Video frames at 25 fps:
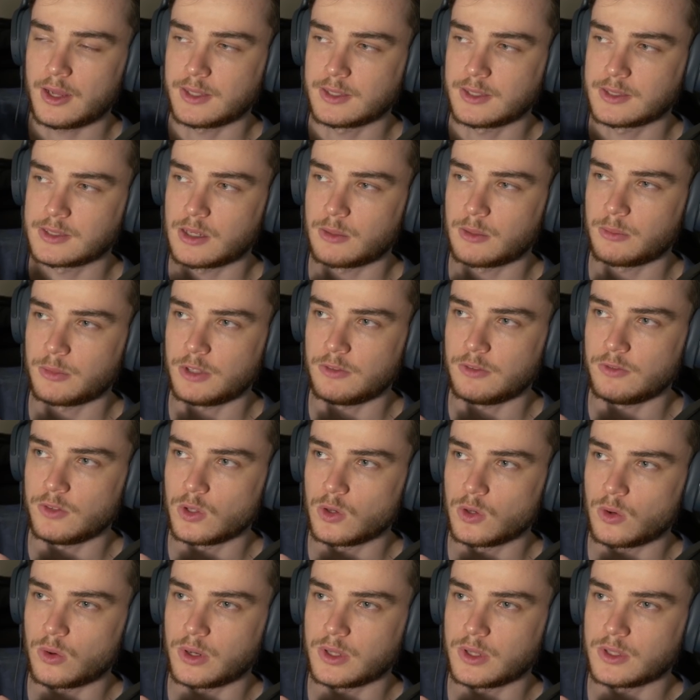and some give
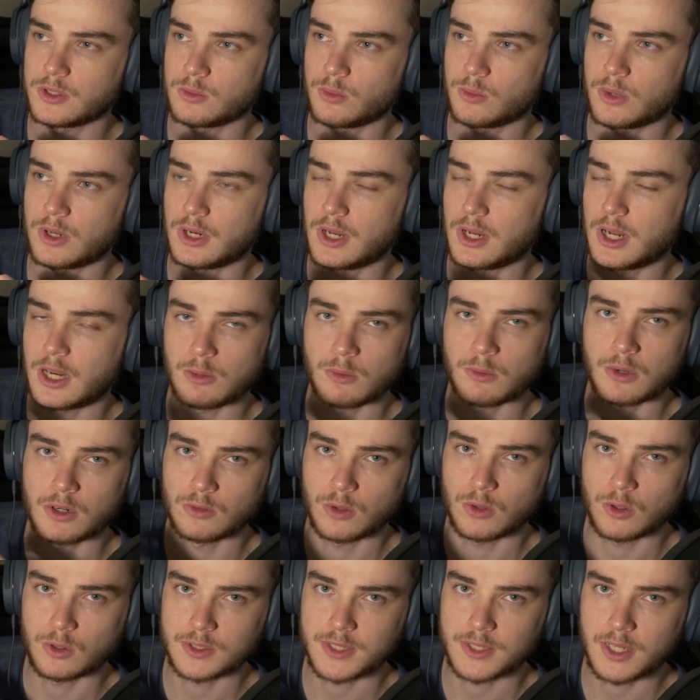you coins when
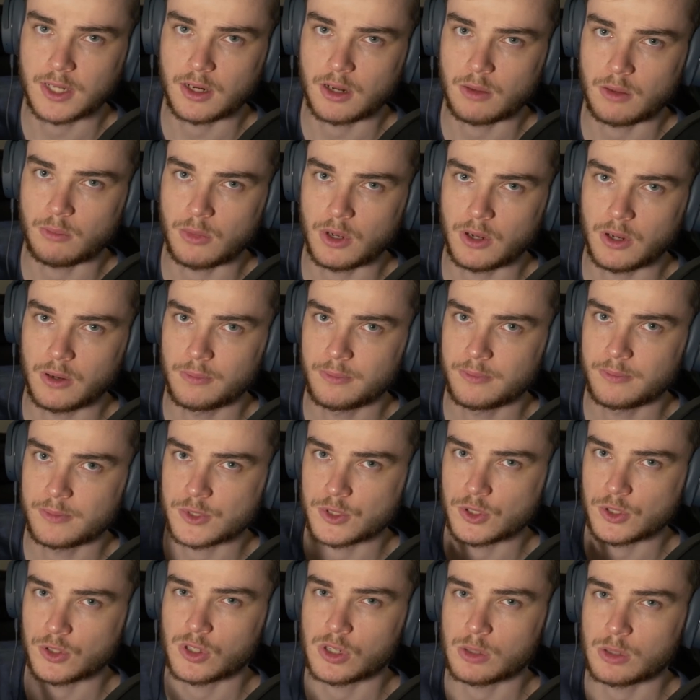anyone rolls that number.
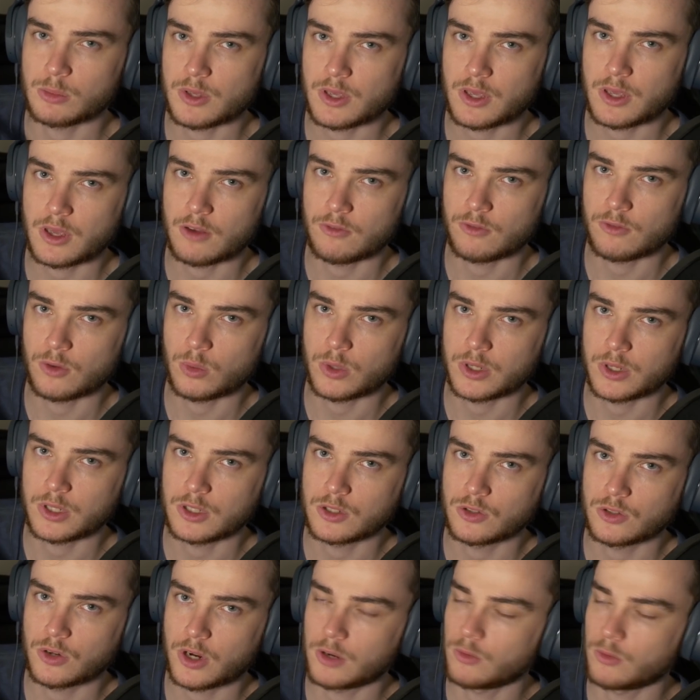So you got to be careful
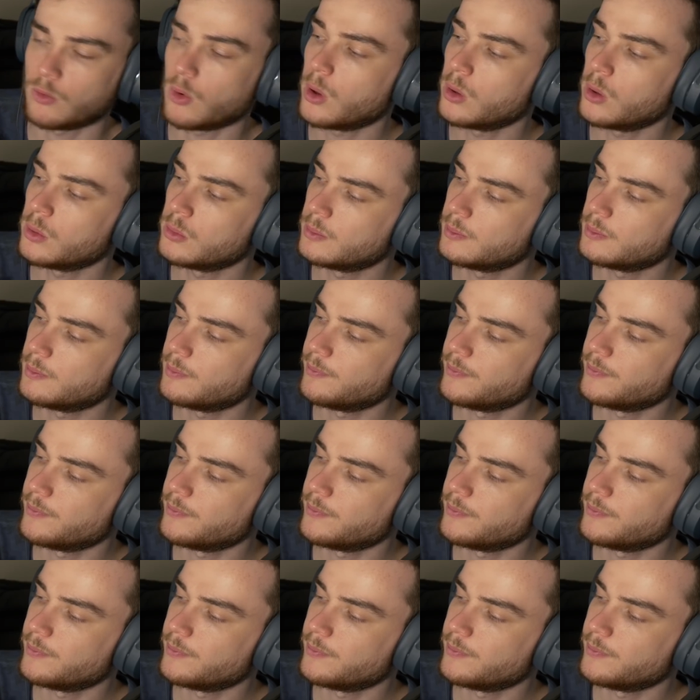what you try and roll.